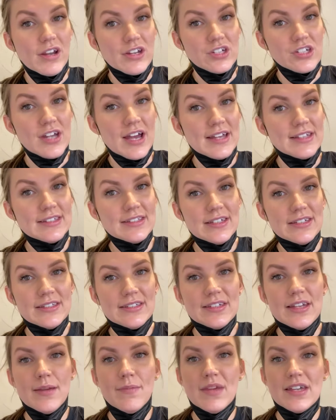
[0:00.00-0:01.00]
Shot
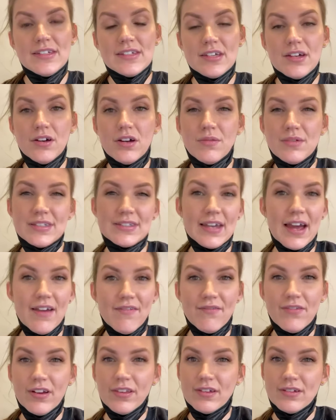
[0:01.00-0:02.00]
system until it was
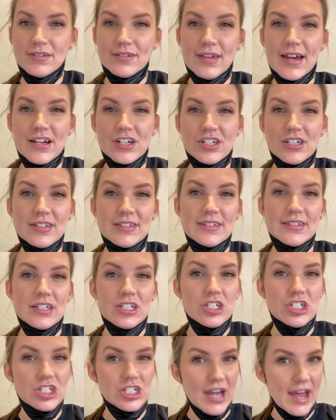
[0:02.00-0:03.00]
time for those lashes to
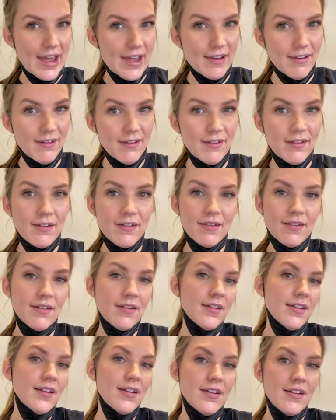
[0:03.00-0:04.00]
shed.
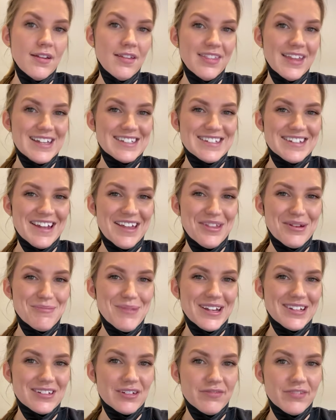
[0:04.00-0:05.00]
That's another
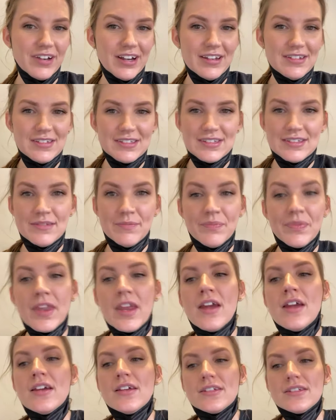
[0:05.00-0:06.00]
big difference.
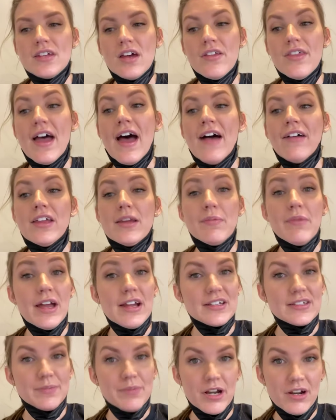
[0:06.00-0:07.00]
So the
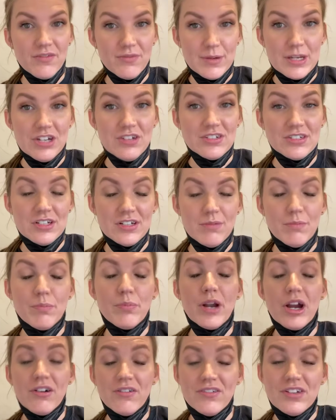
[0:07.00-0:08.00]
Elleeplex
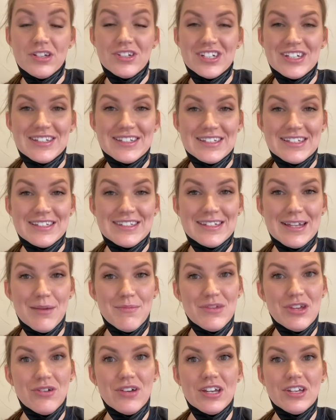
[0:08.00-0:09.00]
ProFusion
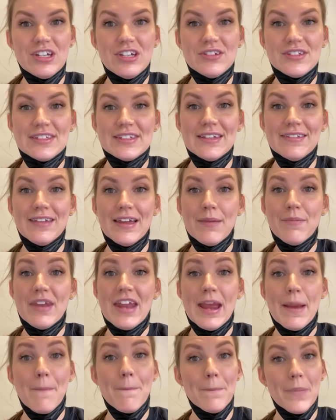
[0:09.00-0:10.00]
system you can use to
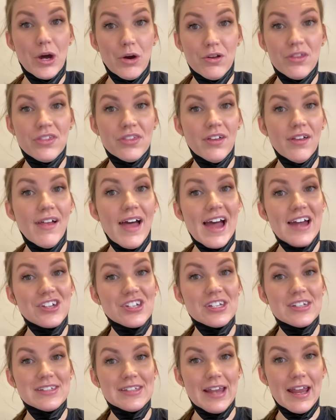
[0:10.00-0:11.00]
laminate both the
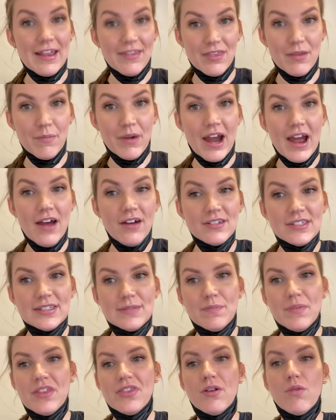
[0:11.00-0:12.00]
lashes and the brows,
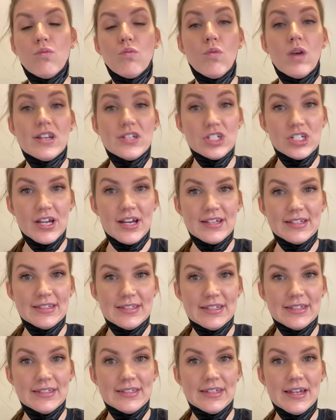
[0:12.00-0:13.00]
but the One Shot
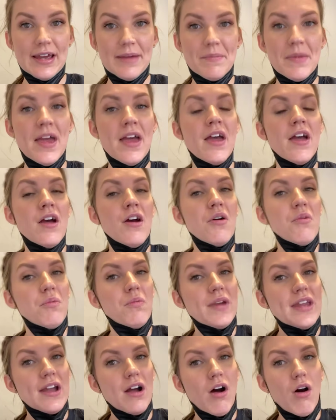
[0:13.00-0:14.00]
system,
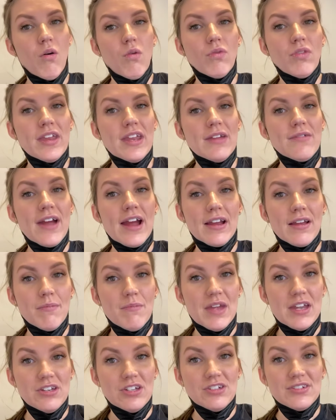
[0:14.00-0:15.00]
we only
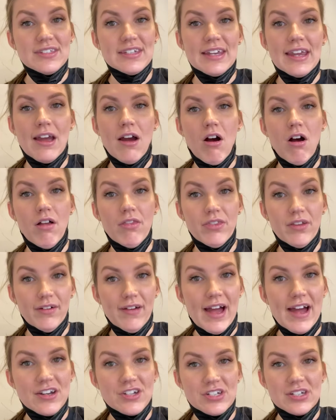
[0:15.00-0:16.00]
recommend using it on the
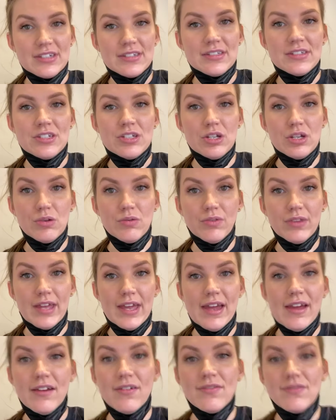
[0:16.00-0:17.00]
lashes to
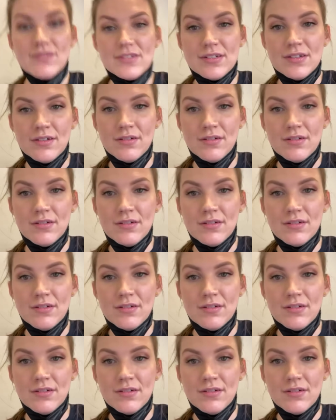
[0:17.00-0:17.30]
lift.